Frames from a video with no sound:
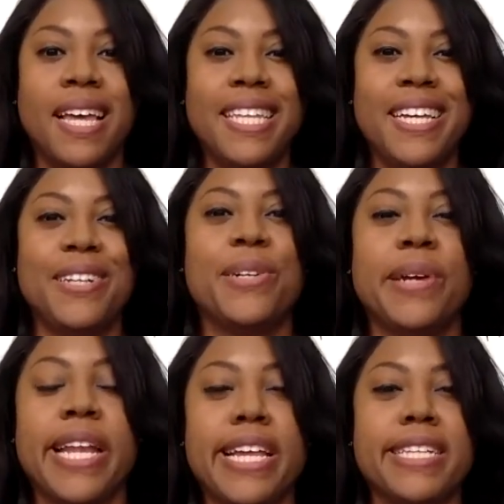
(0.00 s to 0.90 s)
Hello,
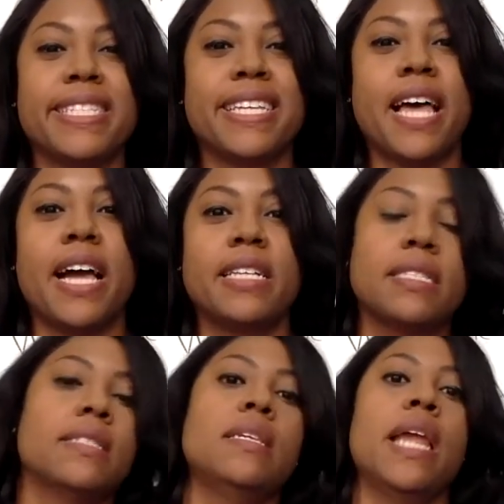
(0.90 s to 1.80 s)
greetings,
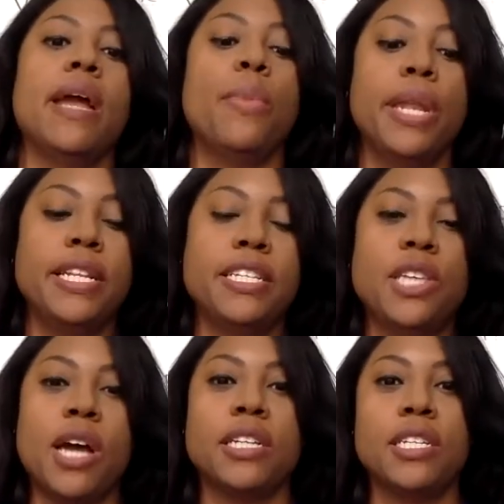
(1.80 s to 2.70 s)
class. Today I wanted to
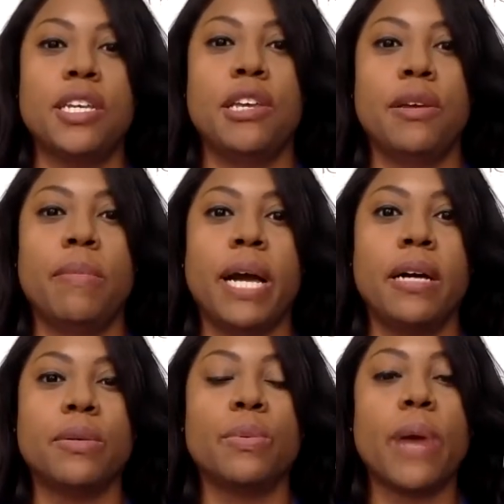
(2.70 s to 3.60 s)
talk to you
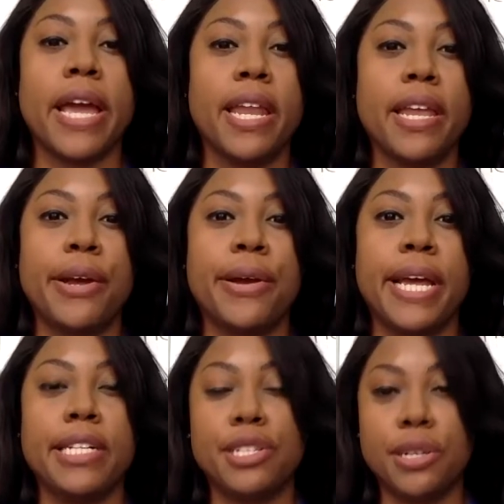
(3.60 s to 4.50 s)
about writing your
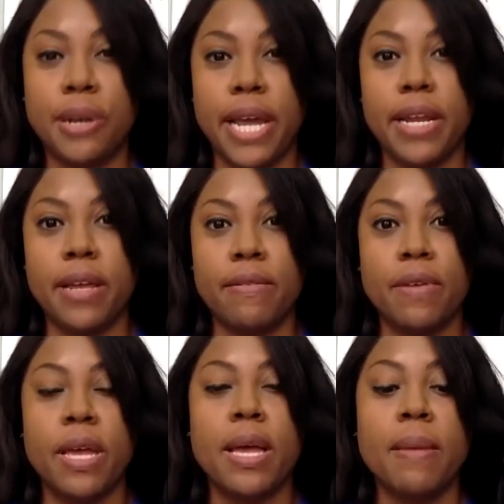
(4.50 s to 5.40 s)
integrative
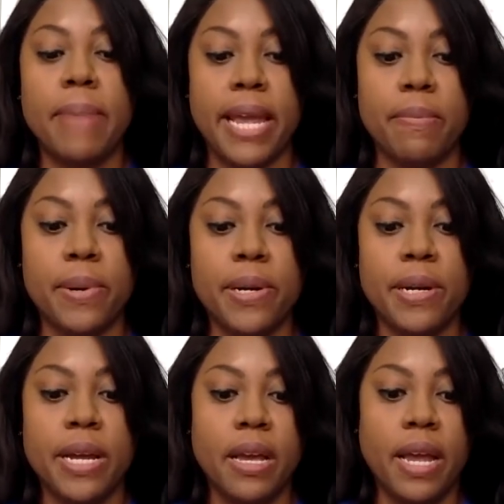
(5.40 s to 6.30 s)

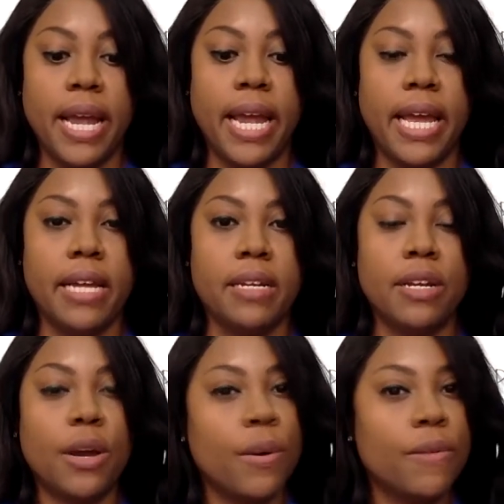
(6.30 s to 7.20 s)
paper and
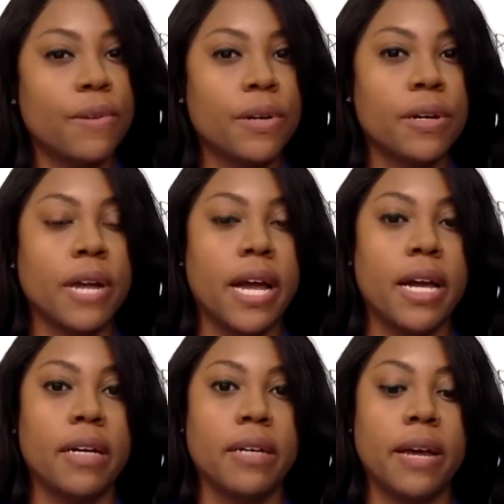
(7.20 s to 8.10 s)
go over
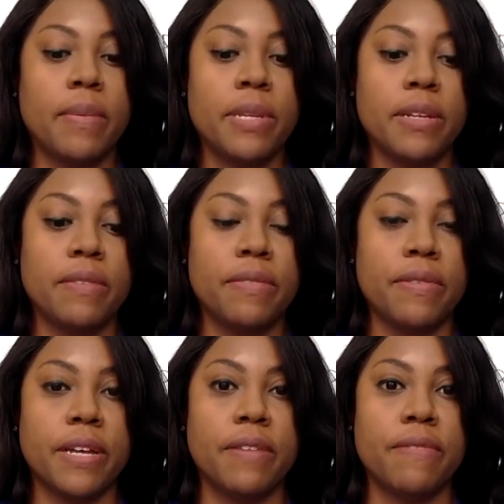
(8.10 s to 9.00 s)
a couple
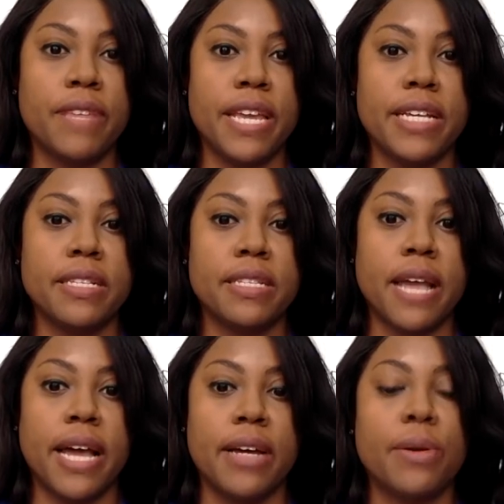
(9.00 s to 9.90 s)
of things
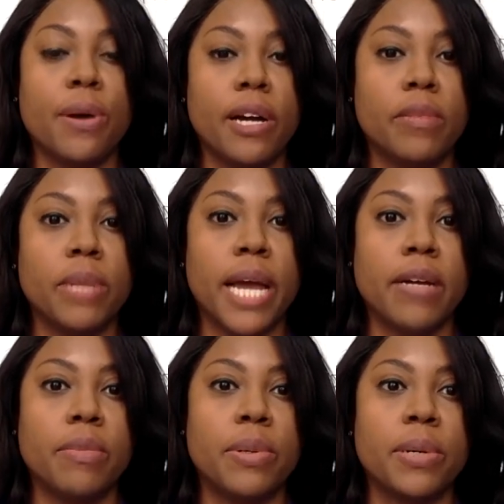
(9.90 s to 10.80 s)
that are on
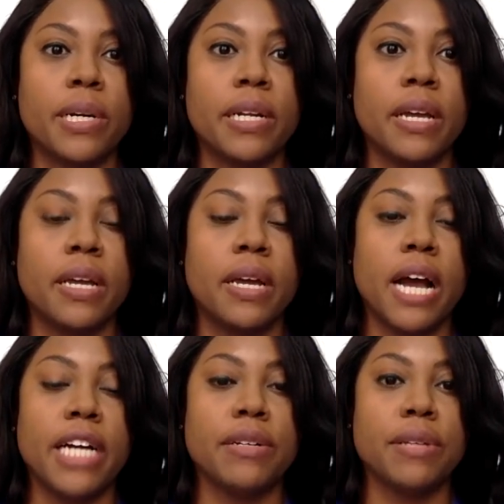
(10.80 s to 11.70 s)
Blackboard
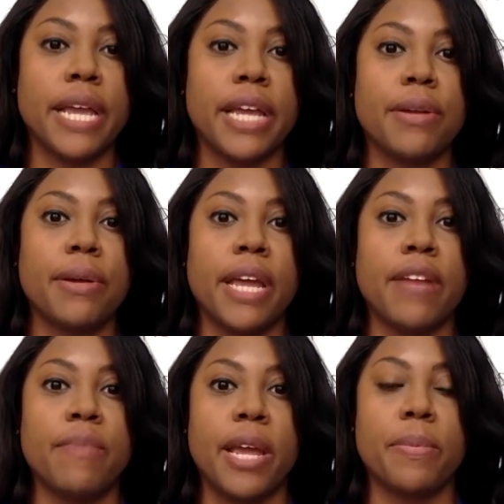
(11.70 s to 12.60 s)
under the
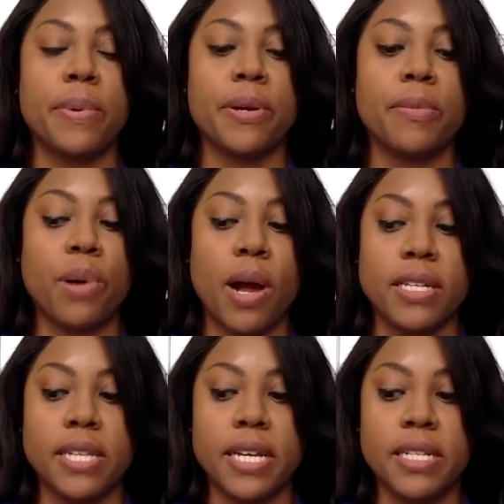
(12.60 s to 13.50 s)
integrative paper
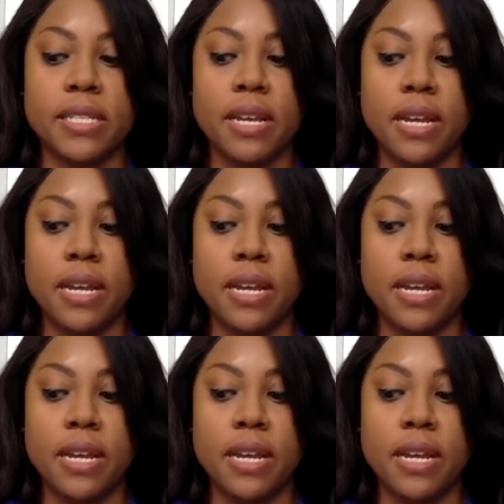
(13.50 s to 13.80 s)
process.